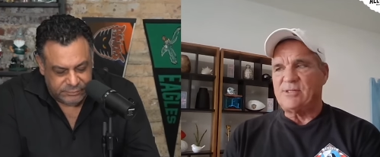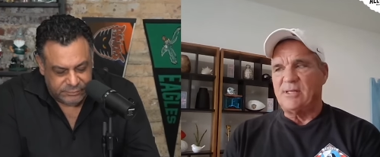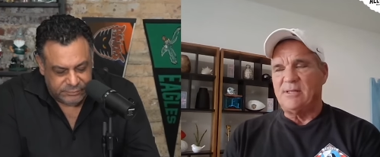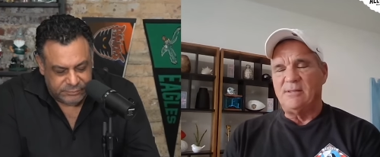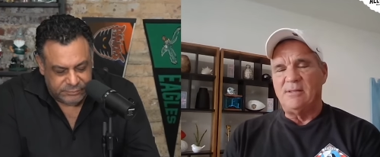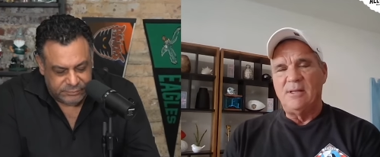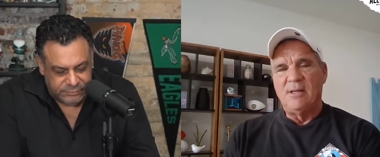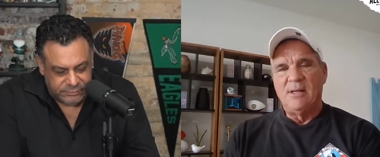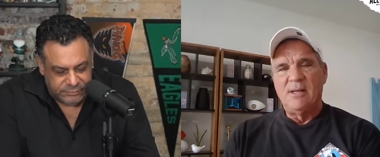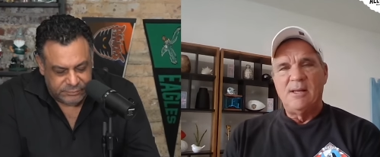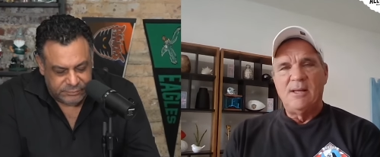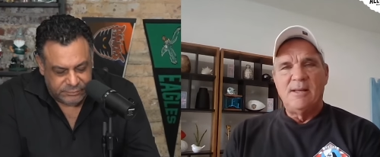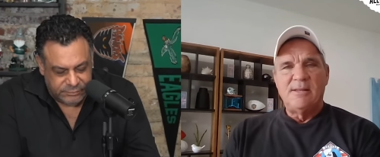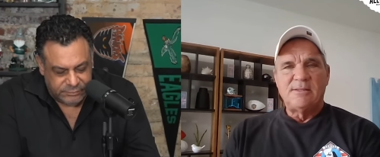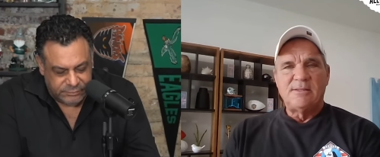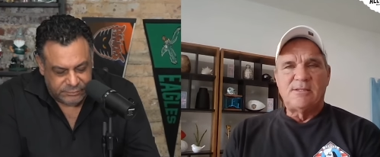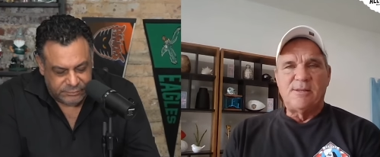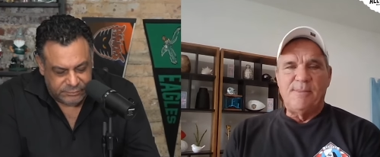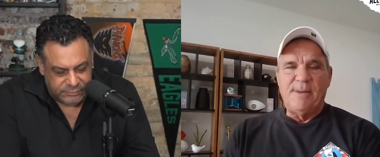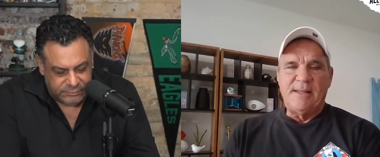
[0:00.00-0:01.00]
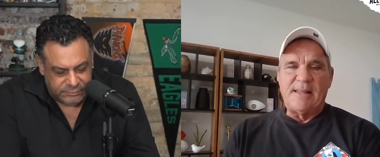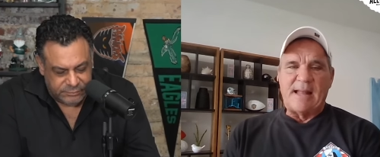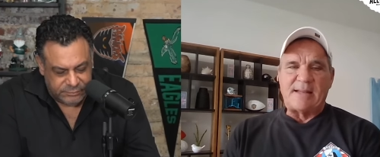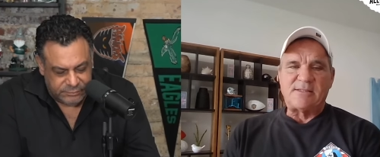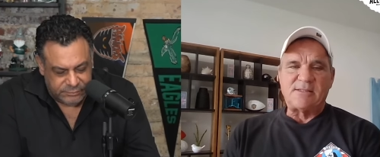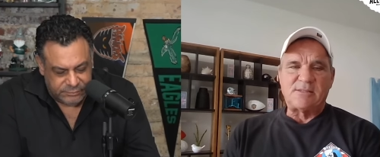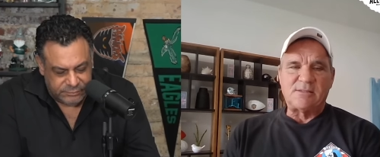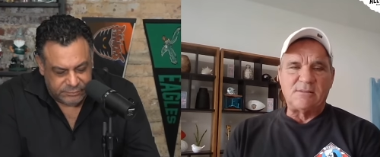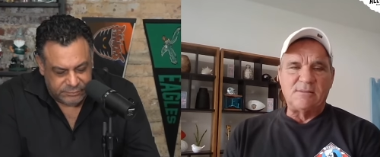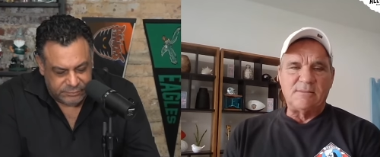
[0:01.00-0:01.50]
Speaker 1: And to me,
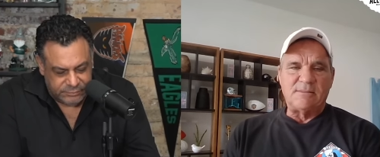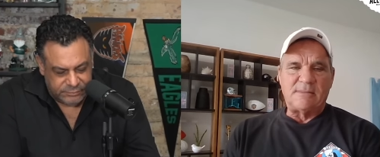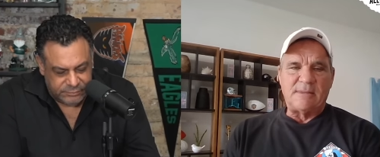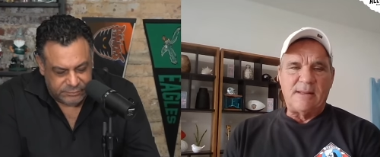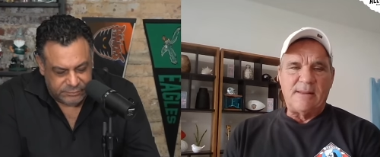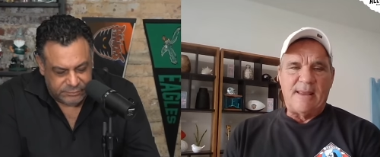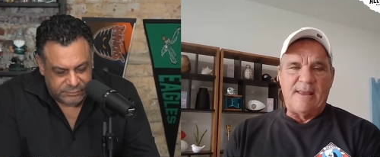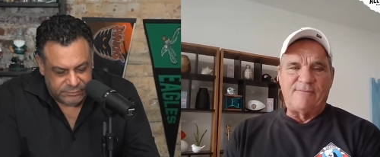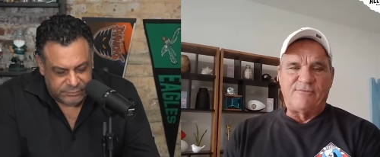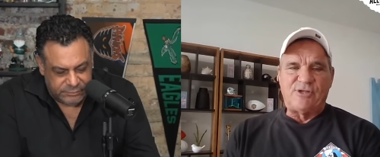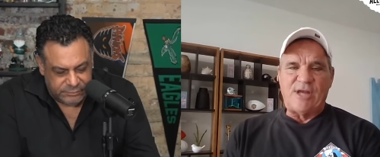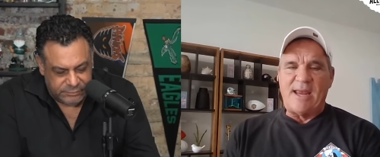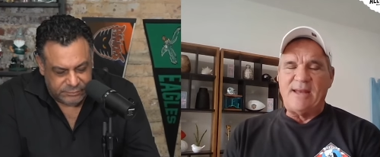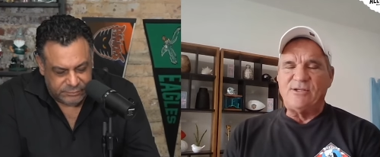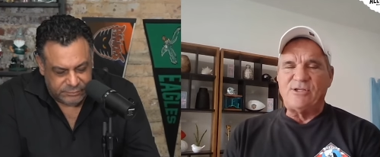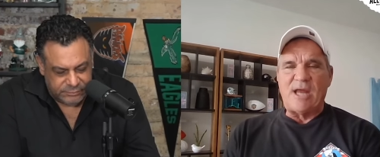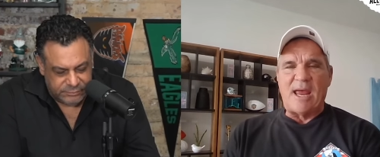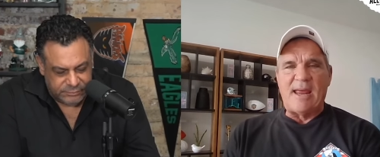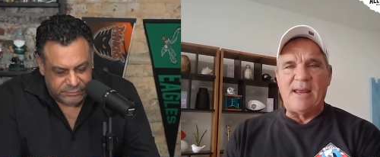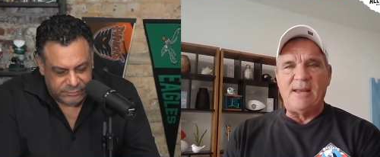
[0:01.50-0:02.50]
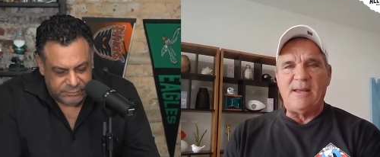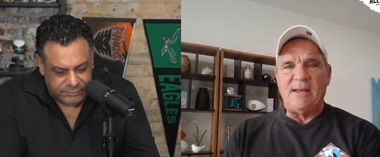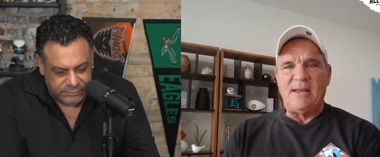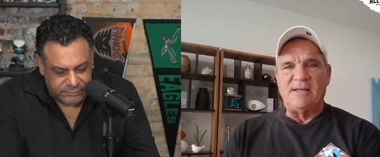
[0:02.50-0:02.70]
that's if JJ